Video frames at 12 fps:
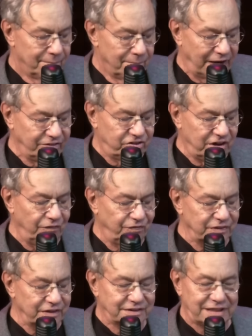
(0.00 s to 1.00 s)
Myself
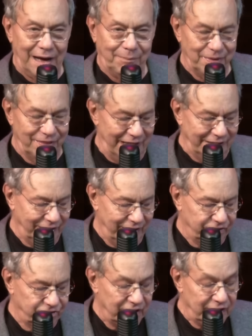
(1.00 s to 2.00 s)
at the top of that
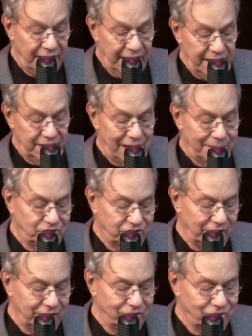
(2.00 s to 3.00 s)
list. Hell, I'm
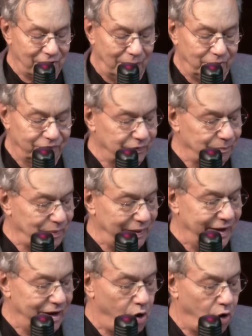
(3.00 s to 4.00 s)
still in trouble for
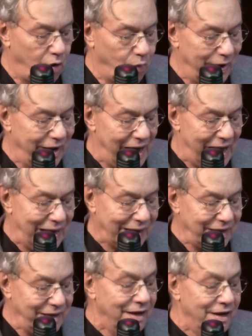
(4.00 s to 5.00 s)
playing hallway
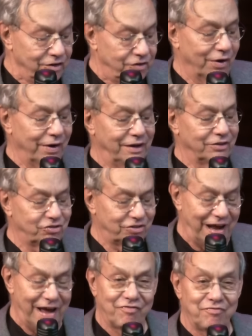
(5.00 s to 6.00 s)
hockey during a
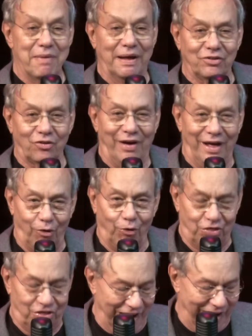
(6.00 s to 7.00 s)
staff mental
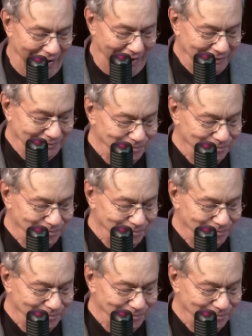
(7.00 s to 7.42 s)
health day.